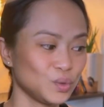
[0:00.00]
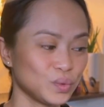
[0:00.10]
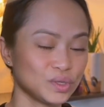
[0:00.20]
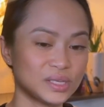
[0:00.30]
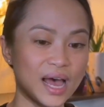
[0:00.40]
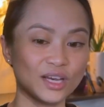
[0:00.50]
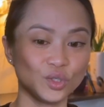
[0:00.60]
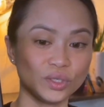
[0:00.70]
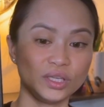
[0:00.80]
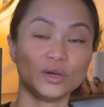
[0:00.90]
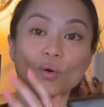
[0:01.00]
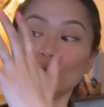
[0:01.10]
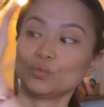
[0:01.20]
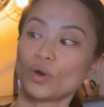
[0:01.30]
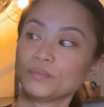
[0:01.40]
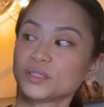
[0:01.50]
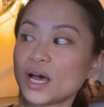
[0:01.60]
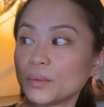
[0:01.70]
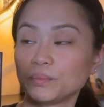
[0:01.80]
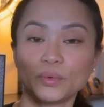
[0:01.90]
was actually all wrapped
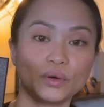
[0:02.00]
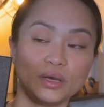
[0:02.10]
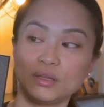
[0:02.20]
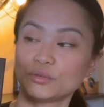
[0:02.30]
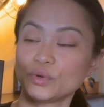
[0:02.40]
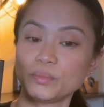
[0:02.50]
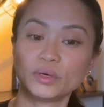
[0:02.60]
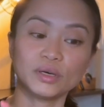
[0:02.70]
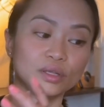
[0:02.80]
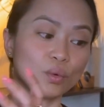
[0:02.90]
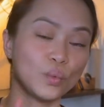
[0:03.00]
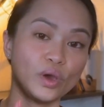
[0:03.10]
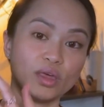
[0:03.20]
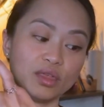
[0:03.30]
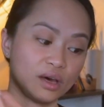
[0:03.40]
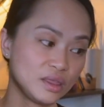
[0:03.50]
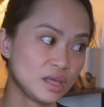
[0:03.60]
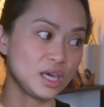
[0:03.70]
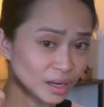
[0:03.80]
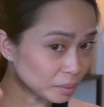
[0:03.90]
up in a ribbon with
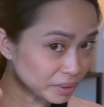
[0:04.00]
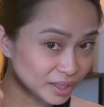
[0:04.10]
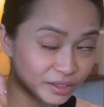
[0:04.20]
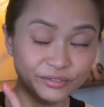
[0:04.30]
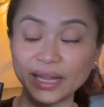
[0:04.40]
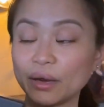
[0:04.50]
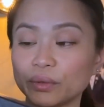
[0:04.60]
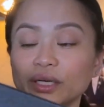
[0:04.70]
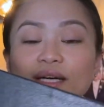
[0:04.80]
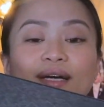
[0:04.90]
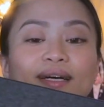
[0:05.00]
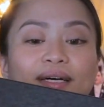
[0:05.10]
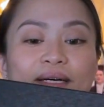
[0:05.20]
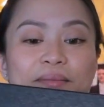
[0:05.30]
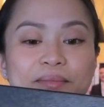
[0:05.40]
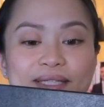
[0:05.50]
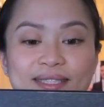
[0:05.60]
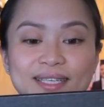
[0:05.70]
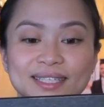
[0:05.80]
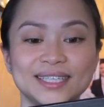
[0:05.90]
the camellia flower, but
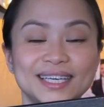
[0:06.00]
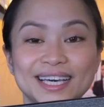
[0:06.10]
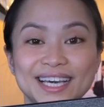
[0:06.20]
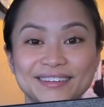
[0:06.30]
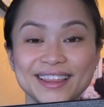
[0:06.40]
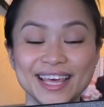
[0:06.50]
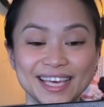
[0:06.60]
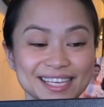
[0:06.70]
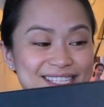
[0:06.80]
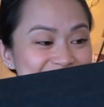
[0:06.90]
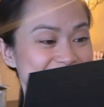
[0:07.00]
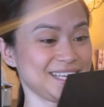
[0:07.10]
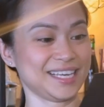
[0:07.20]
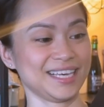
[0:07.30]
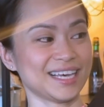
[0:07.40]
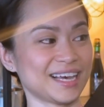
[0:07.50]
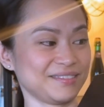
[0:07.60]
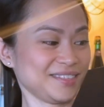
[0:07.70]
here it is. I'm